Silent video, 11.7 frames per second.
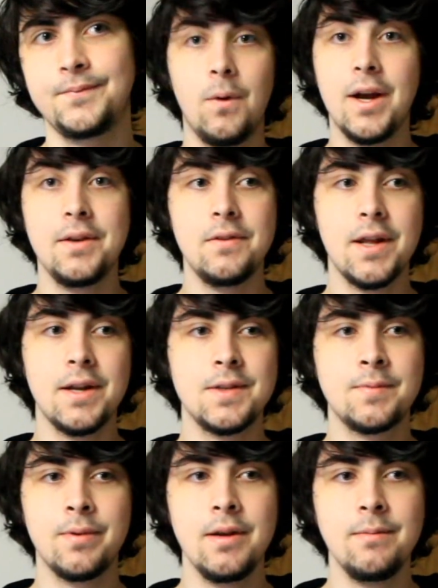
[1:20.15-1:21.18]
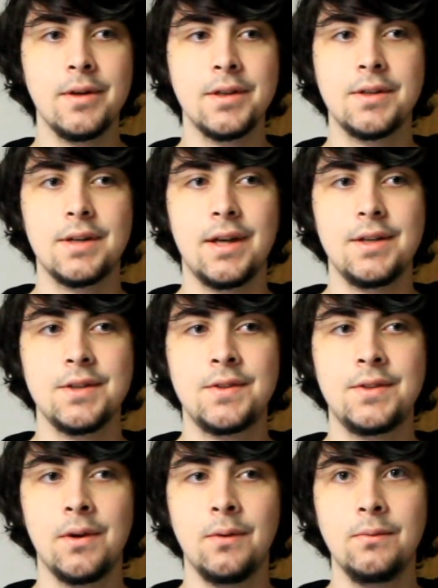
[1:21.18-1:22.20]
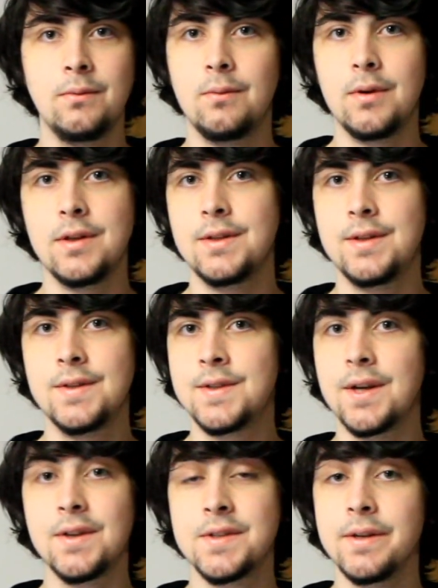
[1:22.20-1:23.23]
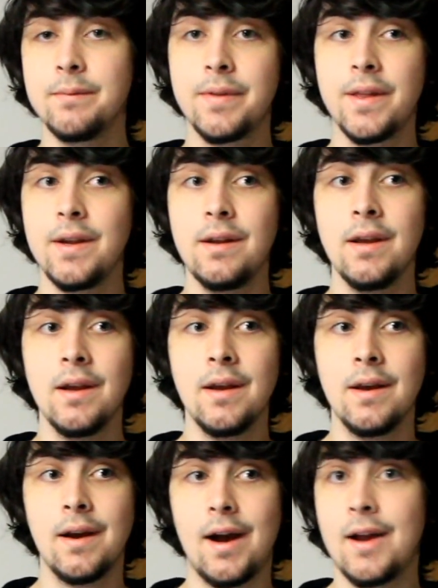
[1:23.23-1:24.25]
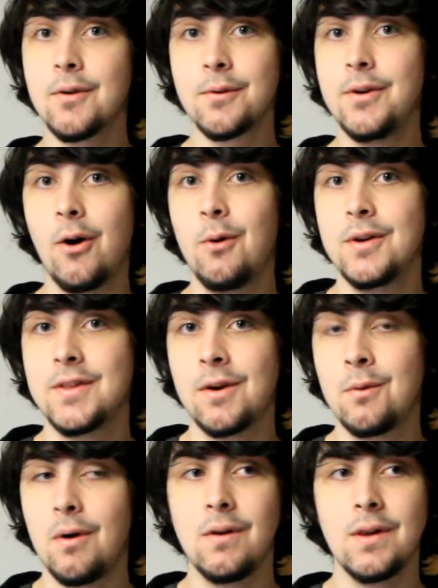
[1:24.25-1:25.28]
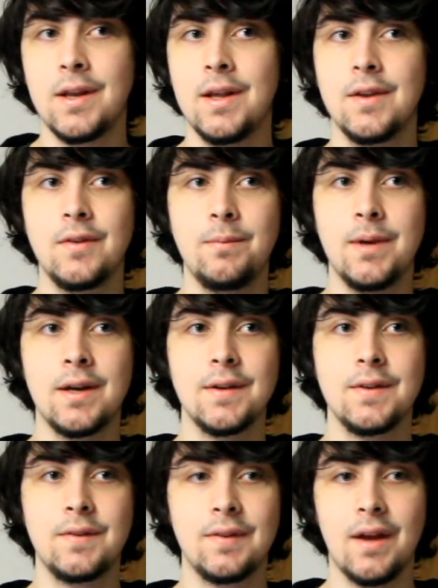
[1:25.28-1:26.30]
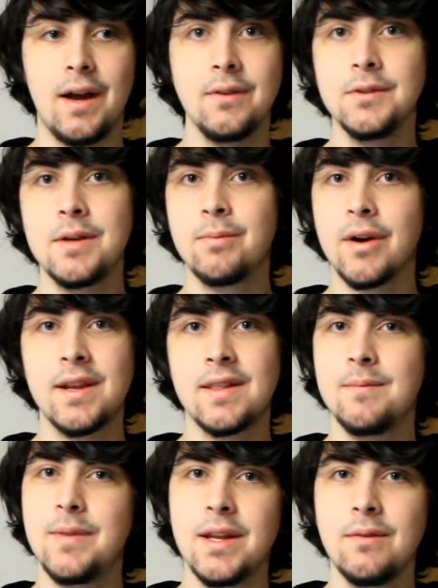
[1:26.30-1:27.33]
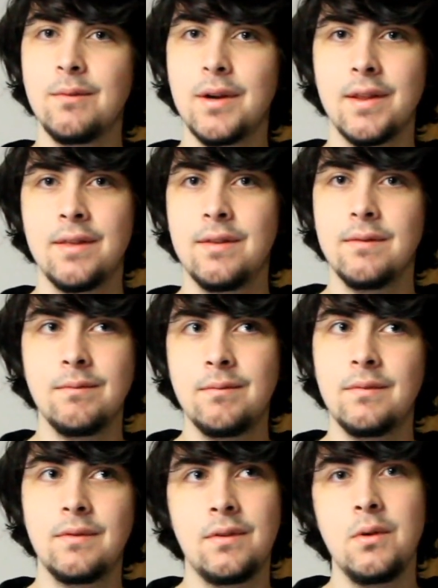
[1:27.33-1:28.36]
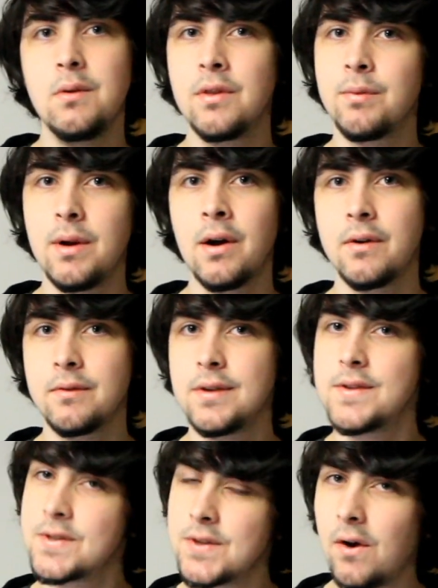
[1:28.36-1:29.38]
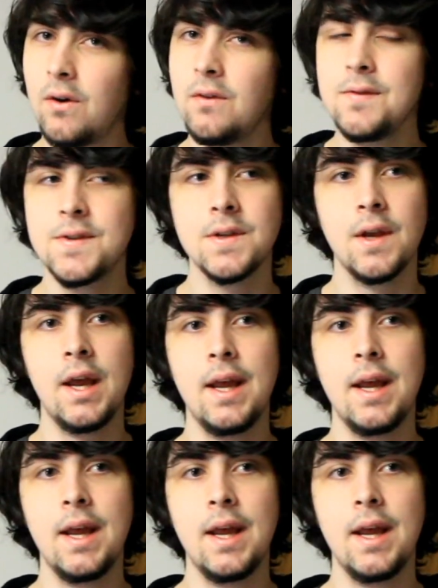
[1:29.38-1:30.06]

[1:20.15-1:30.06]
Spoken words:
Why I do that is pretty much I just don't want to sell something I don't know what the quality is, because I only break them in with 200 to 300 solves,